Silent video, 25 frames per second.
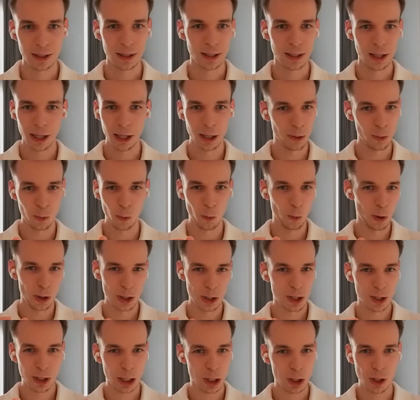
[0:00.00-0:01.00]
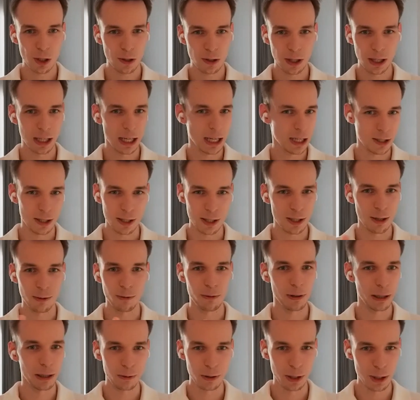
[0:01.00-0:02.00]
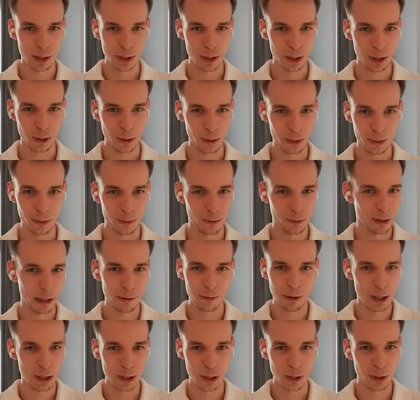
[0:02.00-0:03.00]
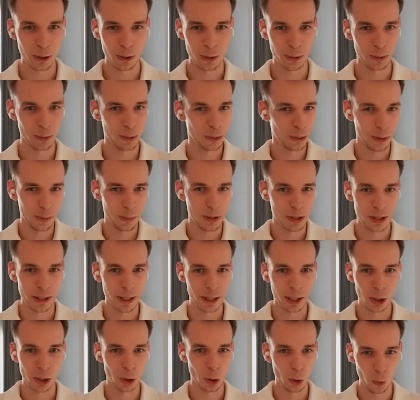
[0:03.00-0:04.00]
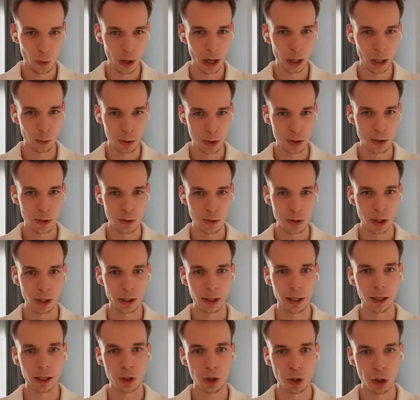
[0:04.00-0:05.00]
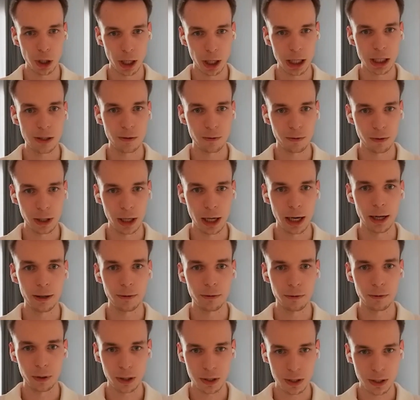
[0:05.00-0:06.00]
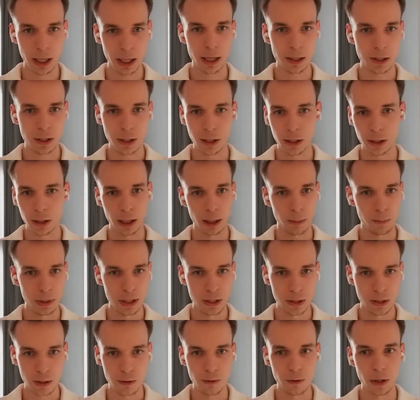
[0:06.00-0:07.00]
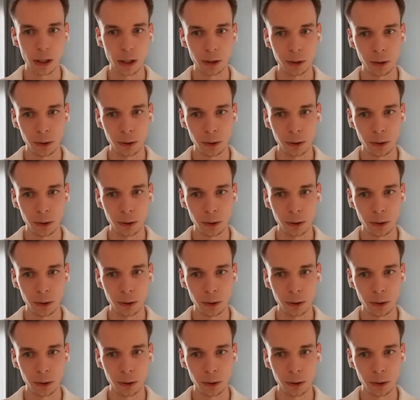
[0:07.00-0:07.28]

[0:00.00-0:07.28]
It wasn't actually the case, let's say 5 years ago. 5 years ago, almost like no one was using like generative AI for extracting like business value.